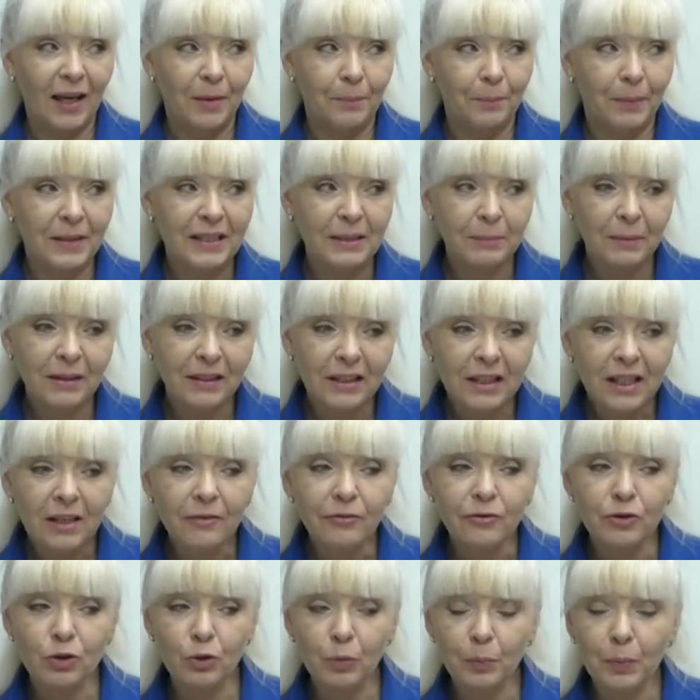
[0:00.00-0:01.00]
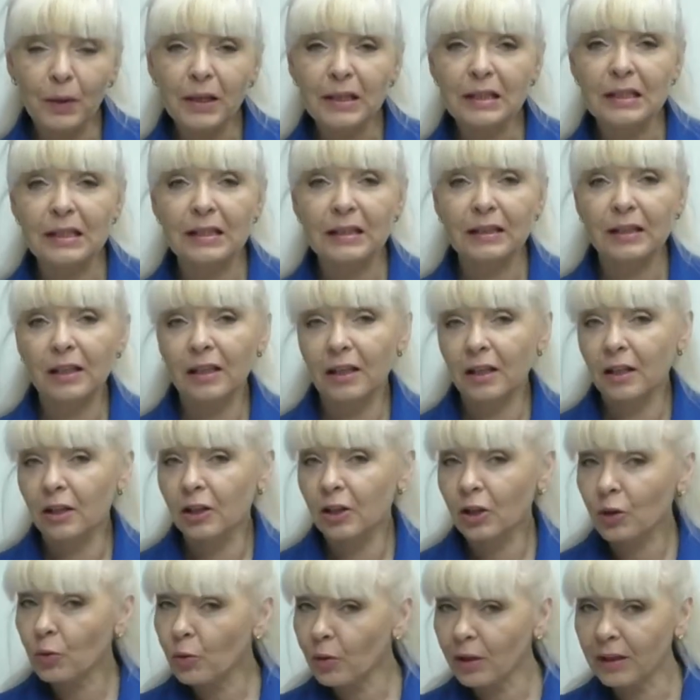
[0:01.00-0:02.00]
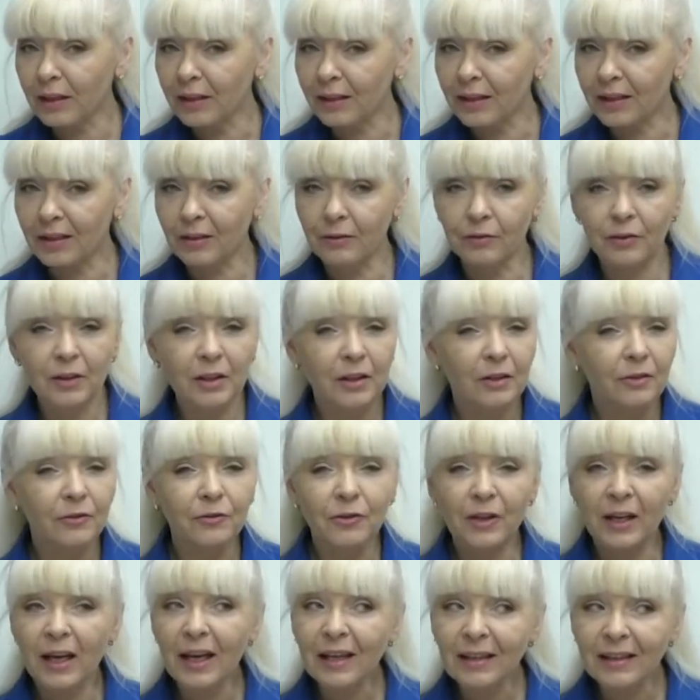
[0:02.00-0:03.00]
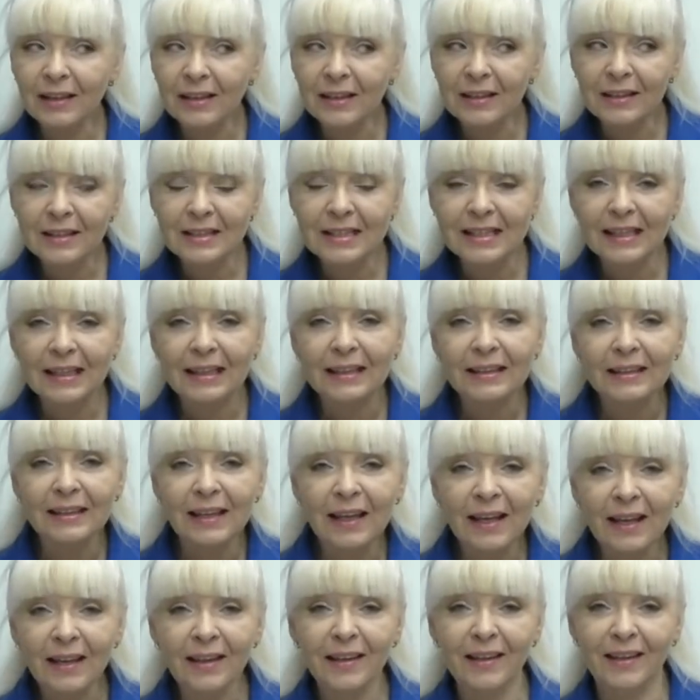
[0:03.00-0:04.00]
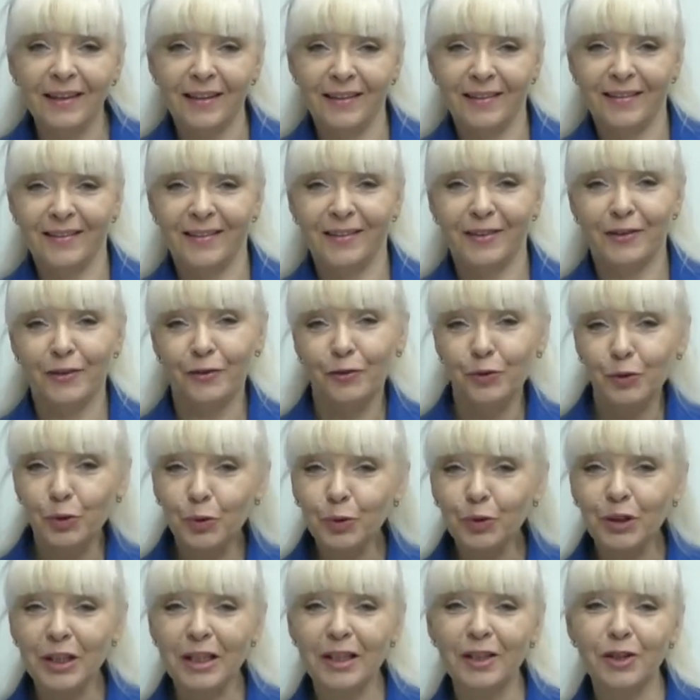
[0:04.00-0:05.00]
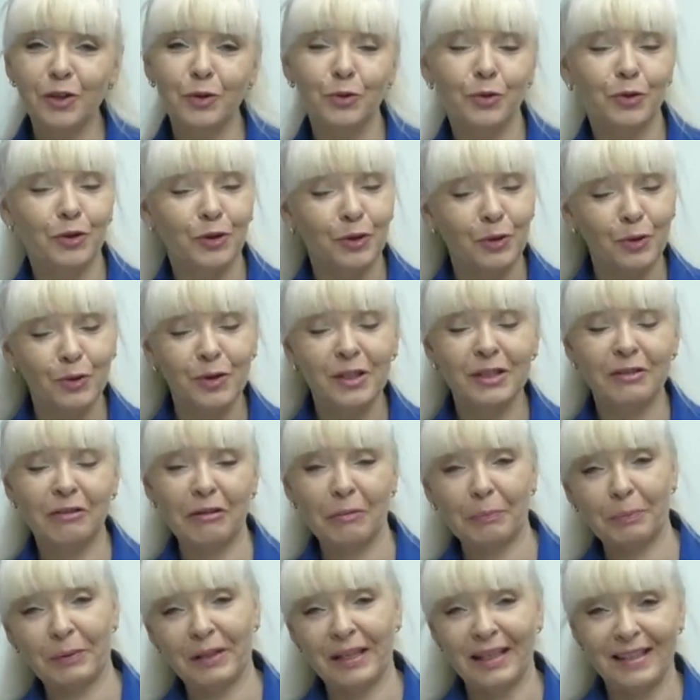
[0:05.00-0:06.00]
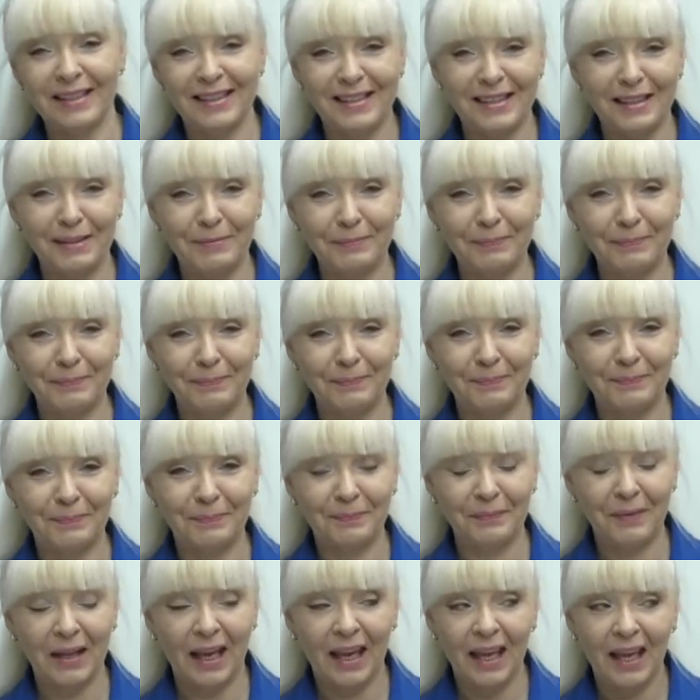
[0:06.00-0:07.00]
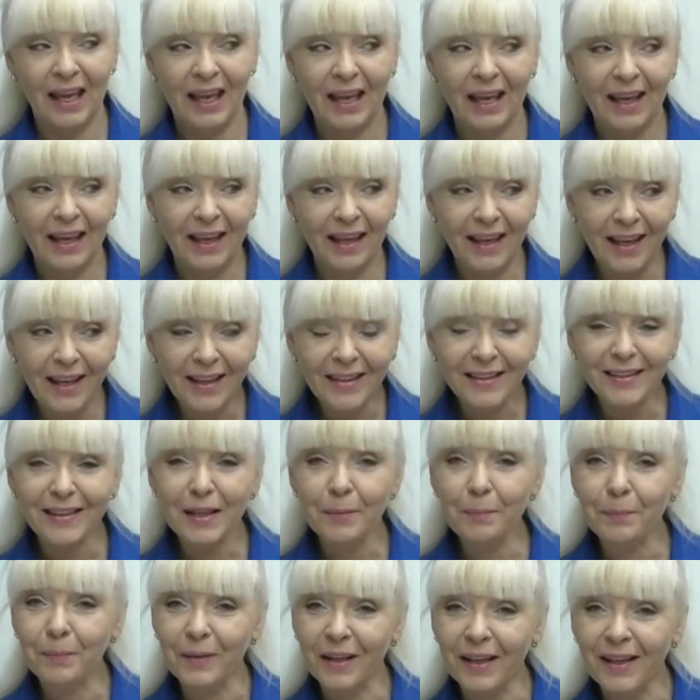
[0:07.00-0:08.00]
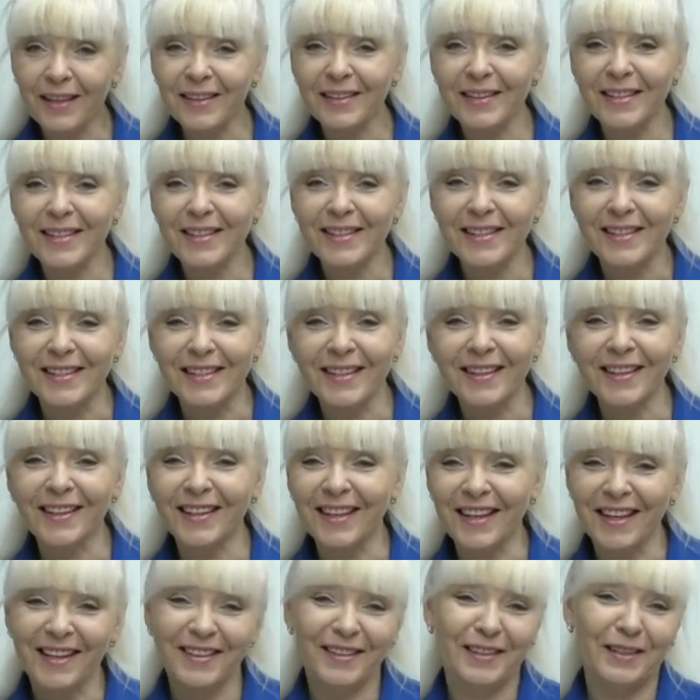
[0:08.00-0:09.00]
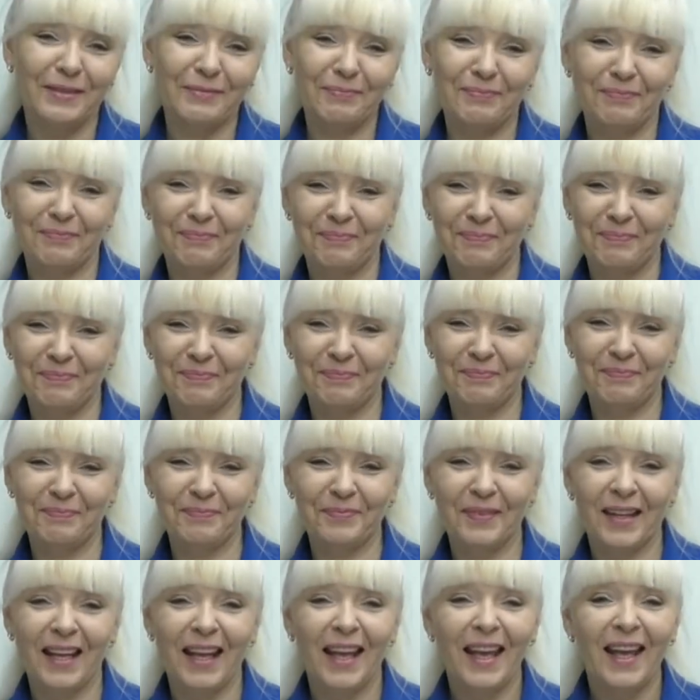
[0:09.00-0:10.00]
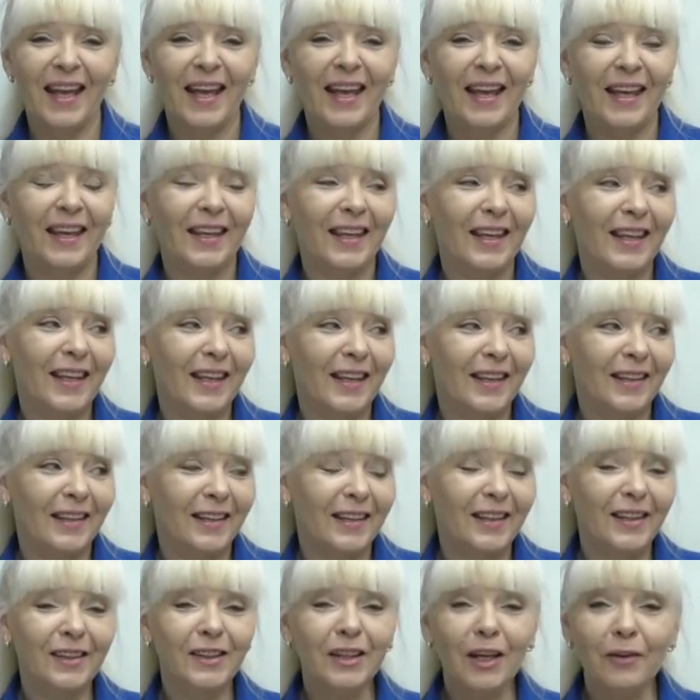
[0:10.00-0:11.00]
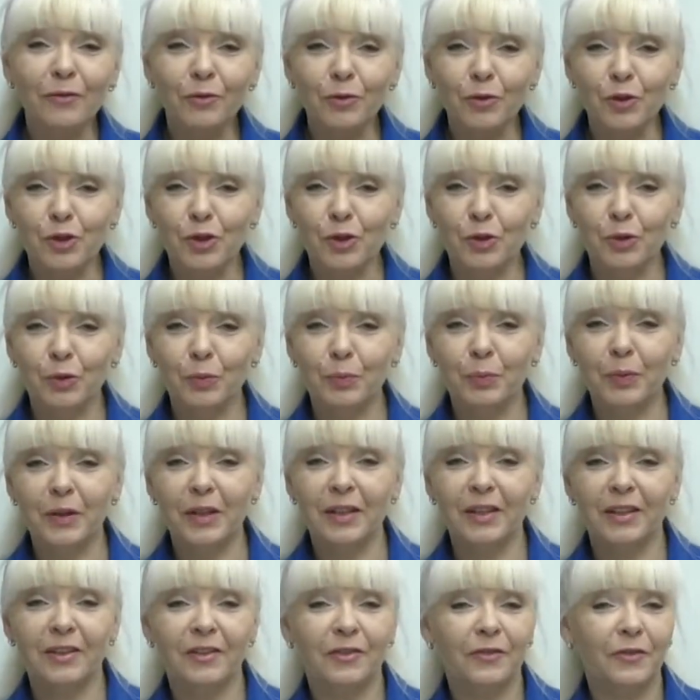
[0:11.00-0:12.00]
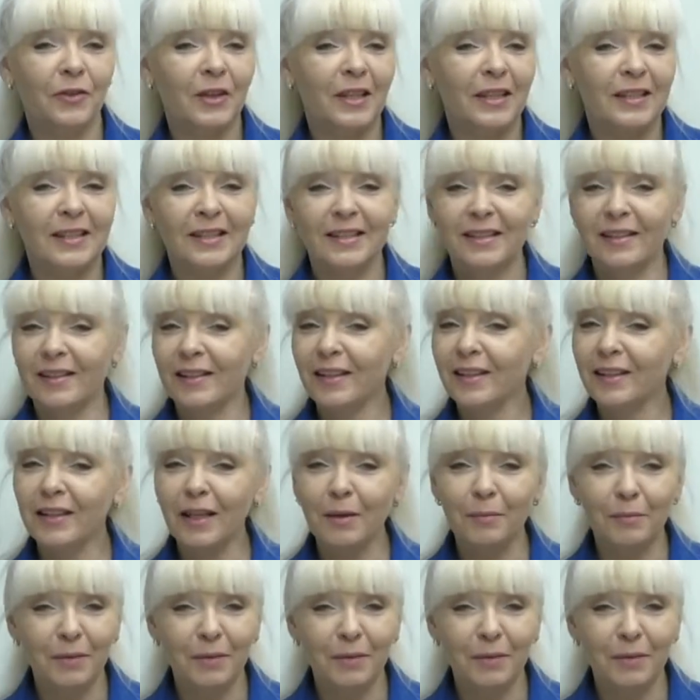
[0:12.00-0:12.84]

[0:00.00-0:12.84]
The design of this model should be lightweight, comfortable, and a favorite of your clients. Looking at the image of the dress, you probably can't guess its internal design.